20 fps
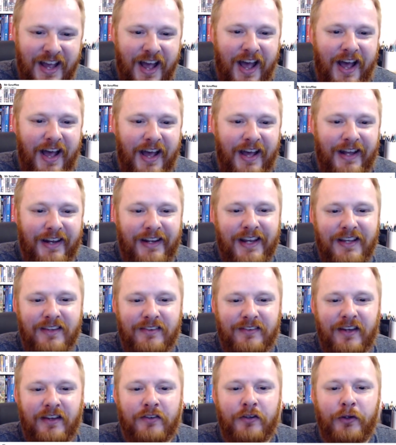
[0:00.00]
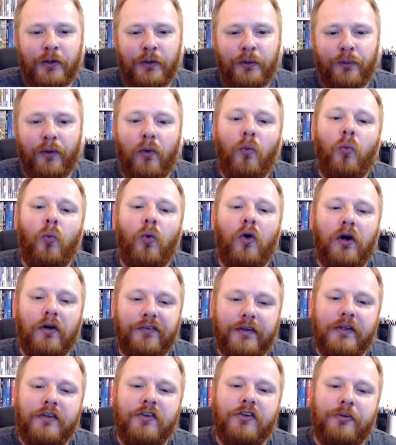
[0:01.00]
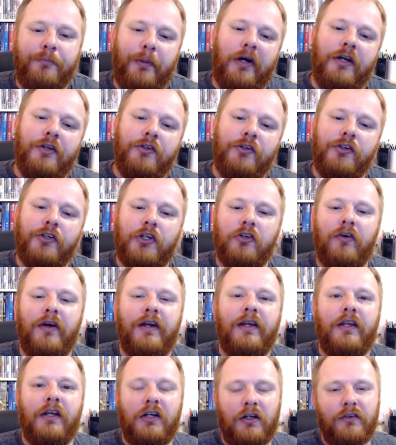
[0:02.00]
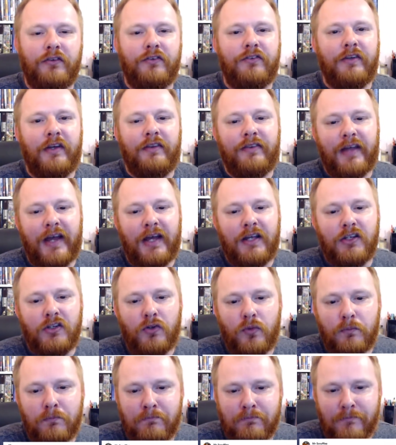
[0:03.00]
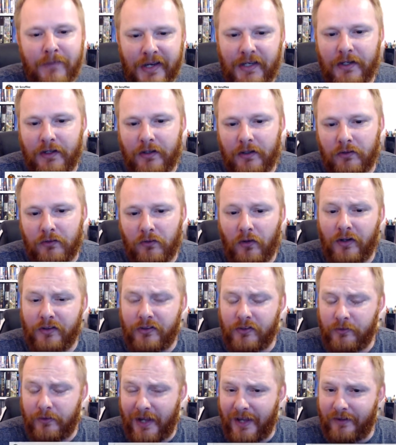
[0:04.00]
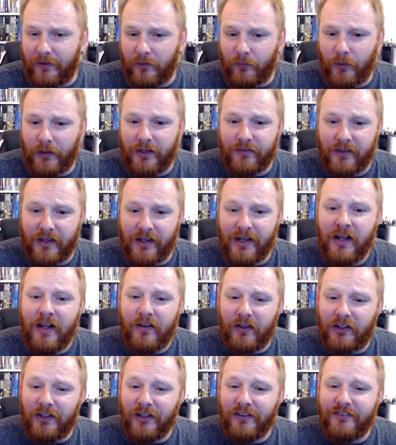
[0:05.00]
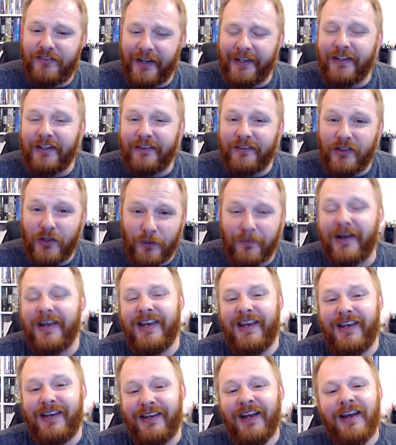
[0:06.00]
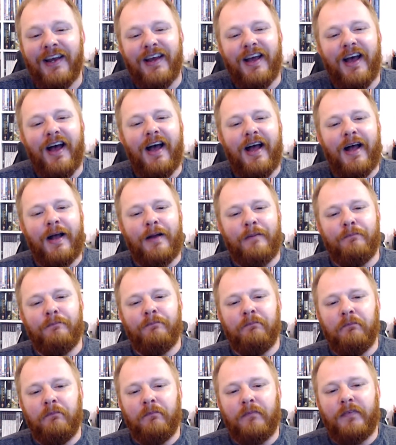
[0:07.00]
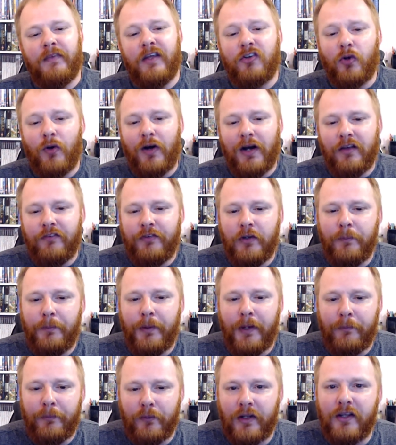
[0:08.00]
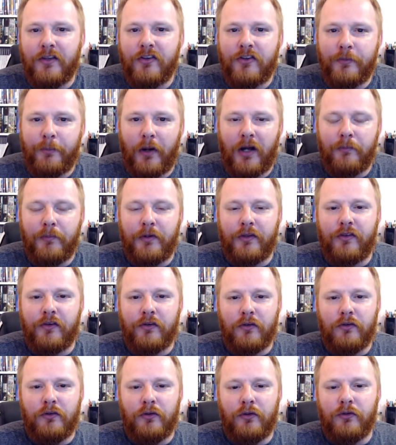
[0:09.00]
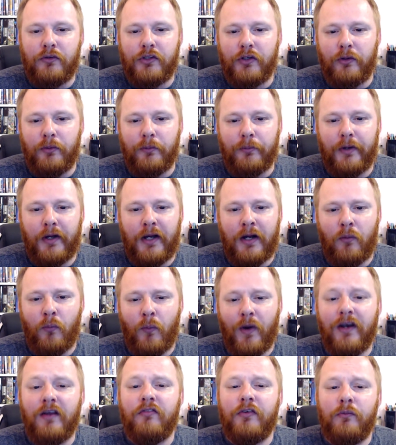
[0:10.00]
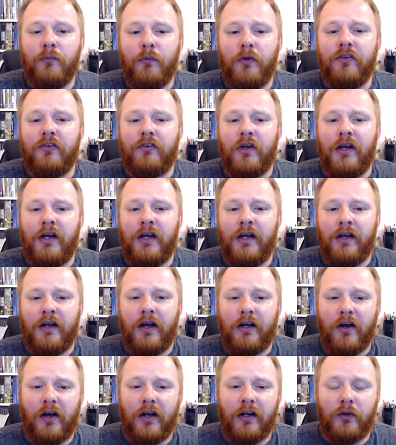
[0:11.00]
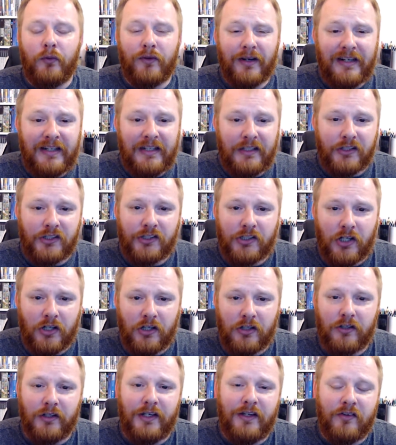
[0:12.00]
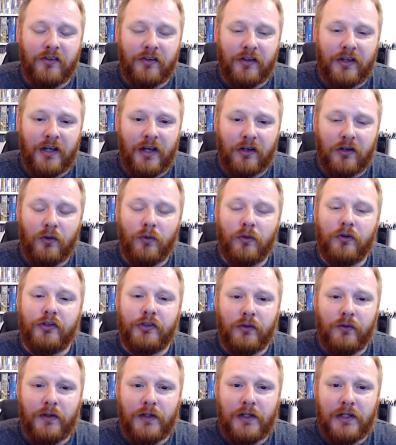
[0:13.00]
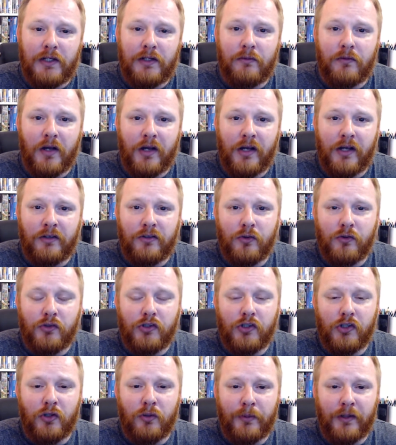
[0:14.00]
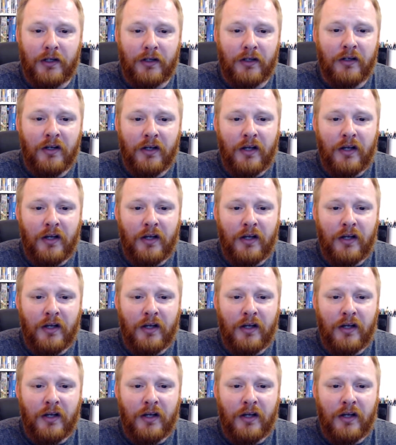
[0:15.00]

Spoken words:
And he says, who or what inspired you to create the content that you make? Or I just added words there. The content you make. There's quite a few people that inspired me to do YouTube. One of them was a guy called Elite Shot. He's a Call of Duty YouTuber.